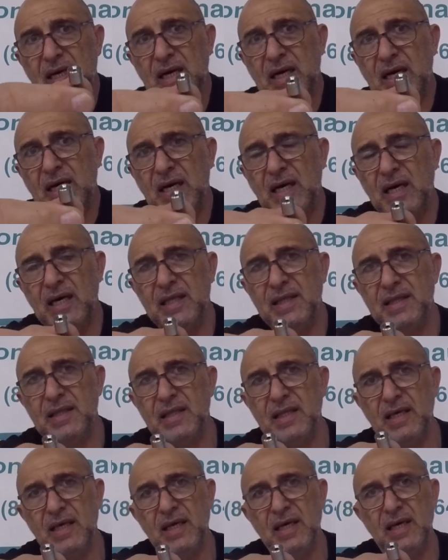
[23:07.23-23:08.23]

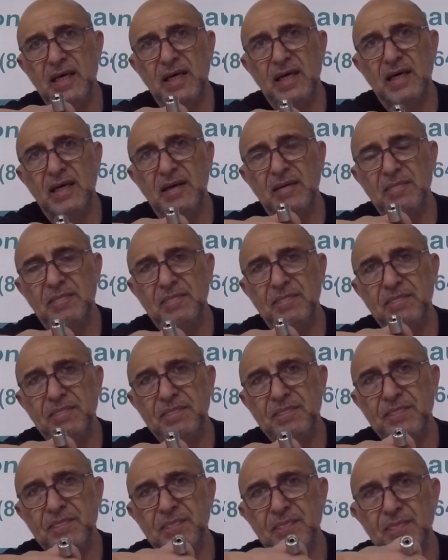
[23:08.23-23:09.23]
on
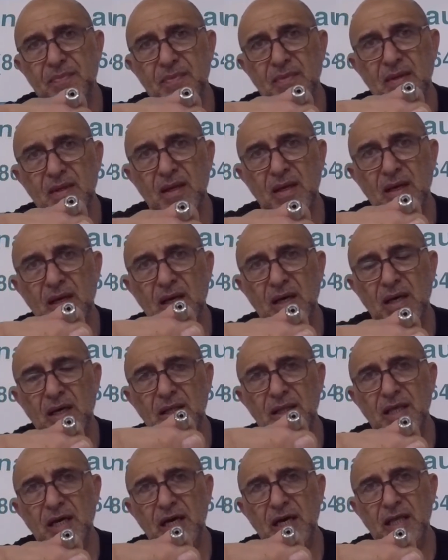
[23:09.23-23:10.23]

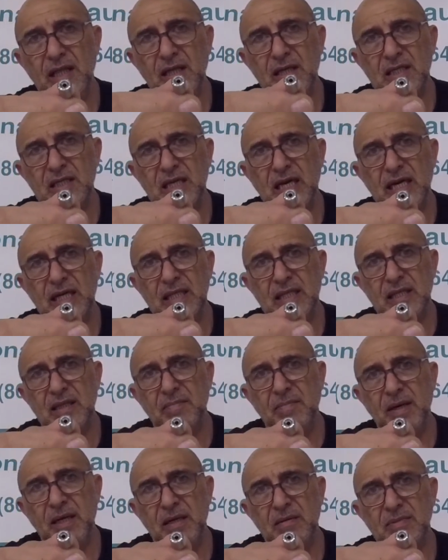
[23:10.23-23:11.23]
the other side, the
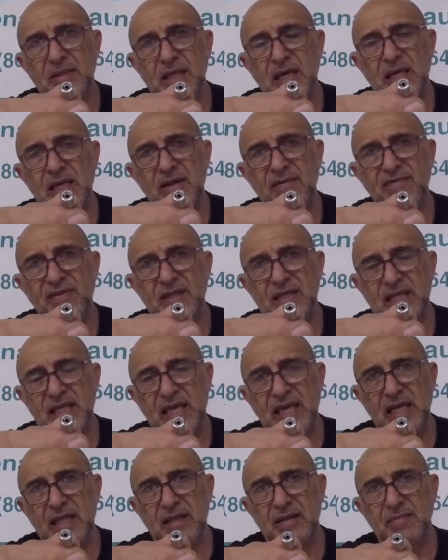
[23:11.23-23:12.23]
bottom side of the
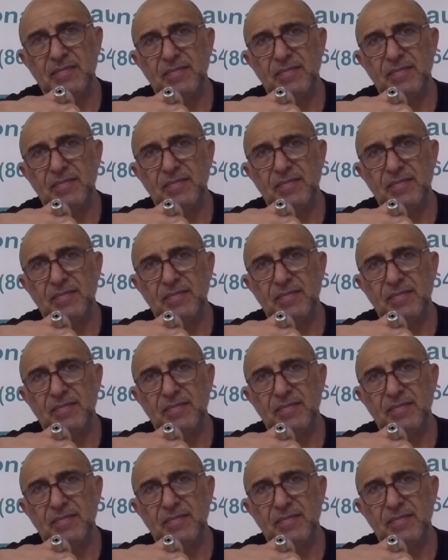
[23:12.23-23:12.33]
skin,